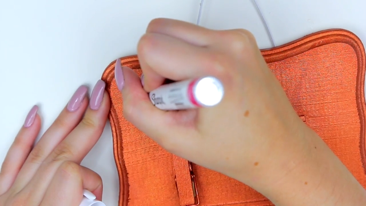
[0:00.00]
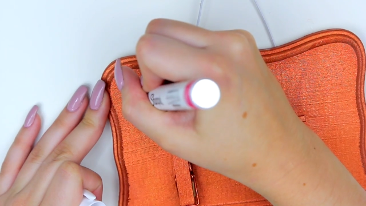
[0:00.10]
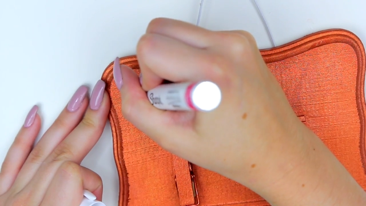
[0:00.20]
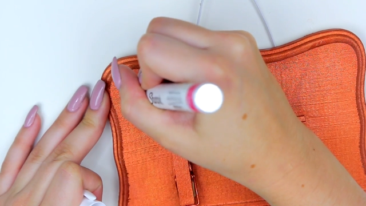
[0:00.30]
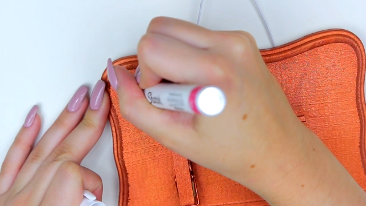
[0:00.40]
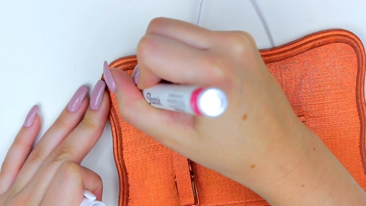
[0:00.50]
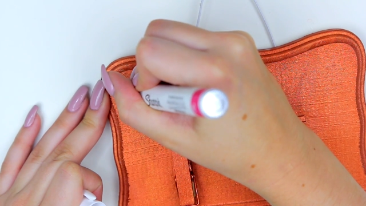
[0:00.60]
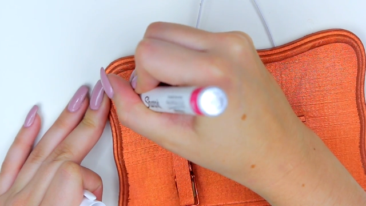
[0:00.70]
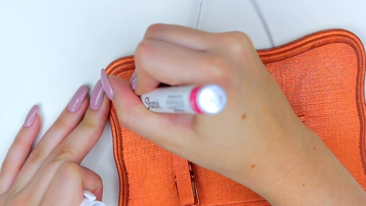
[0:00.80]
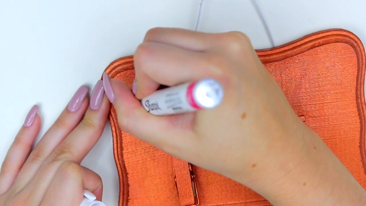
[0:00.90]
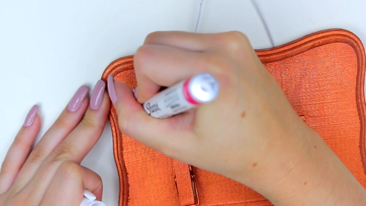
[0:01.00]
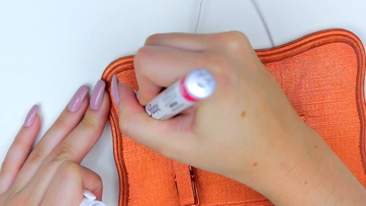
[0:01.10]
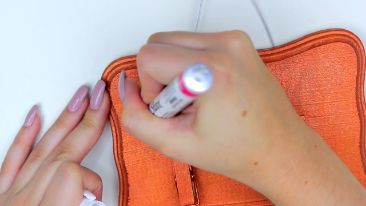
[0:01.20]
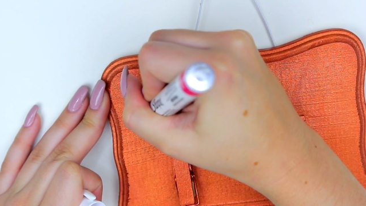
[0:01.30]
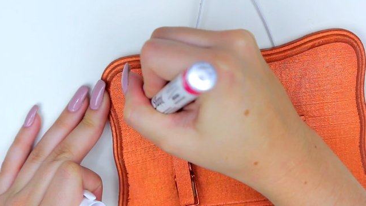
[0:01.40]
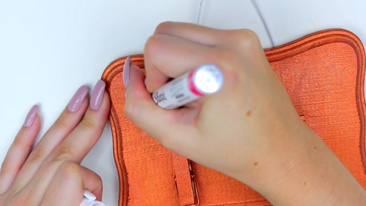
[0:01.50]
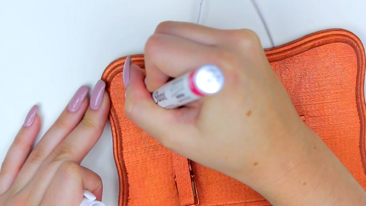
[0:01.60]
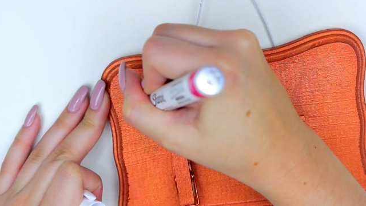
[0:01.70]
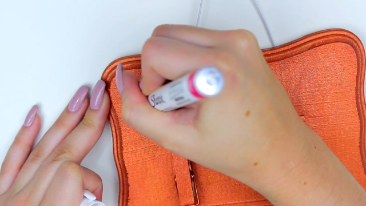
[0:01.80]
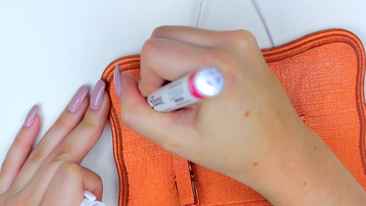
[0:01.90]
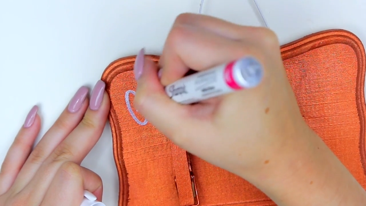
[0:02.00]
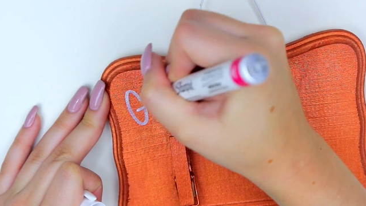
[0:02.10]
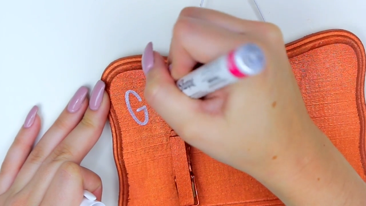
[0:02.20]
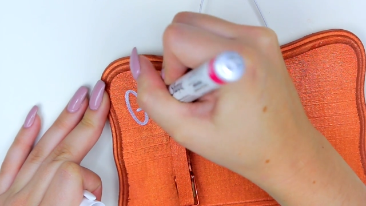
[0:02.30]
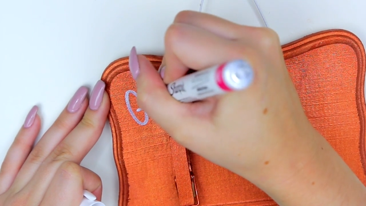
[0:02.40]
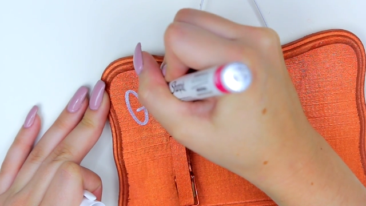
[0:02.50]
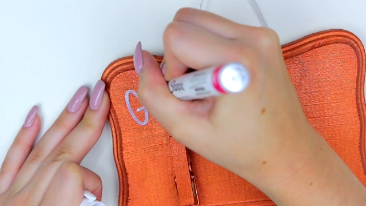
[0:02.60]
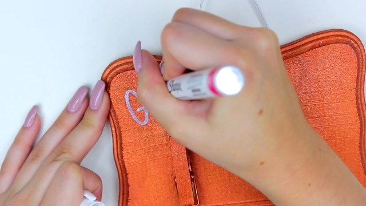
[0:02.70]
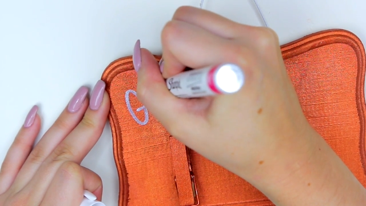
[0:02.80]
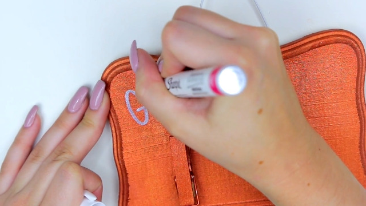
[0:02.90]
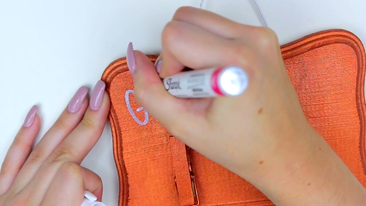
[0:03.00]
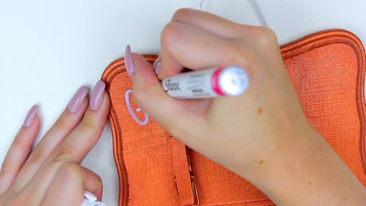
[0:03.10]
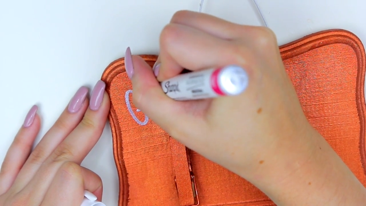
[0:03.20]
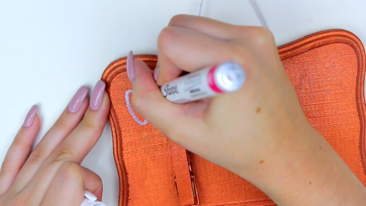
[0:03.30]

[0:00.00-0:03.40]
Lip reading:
No face is visible, so there are no lips to read.